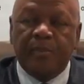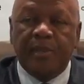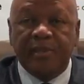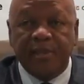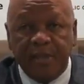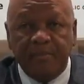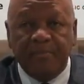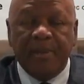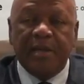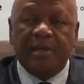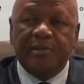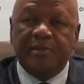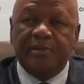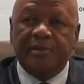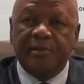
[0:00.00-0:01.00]
The
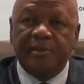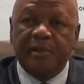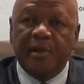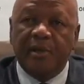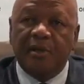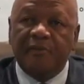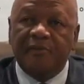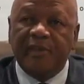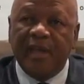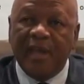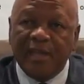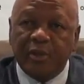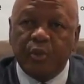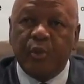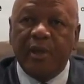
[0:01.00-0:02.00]
impact of the
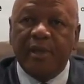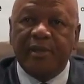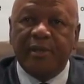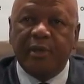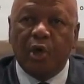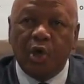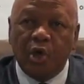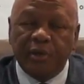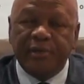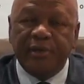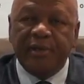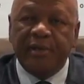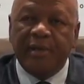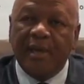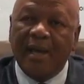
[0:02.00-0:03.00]
earthquake in
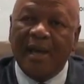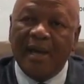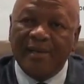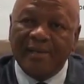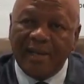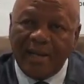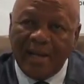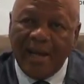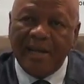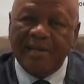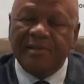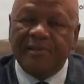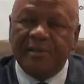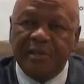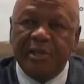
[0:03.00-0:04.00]
Orkney
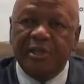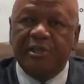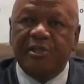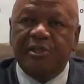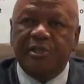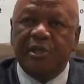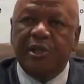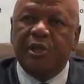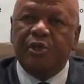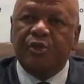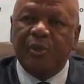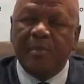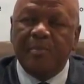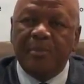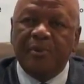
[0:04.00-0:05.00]
underlines the need
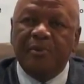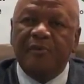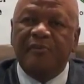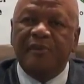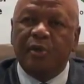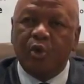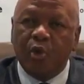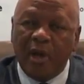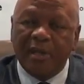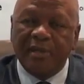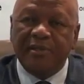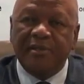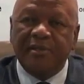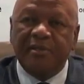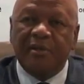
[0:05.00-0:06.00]
to improve the
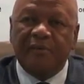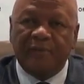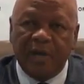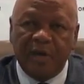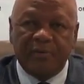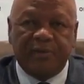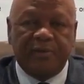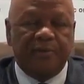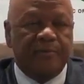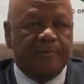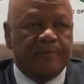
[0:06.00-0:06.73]
quality of housing.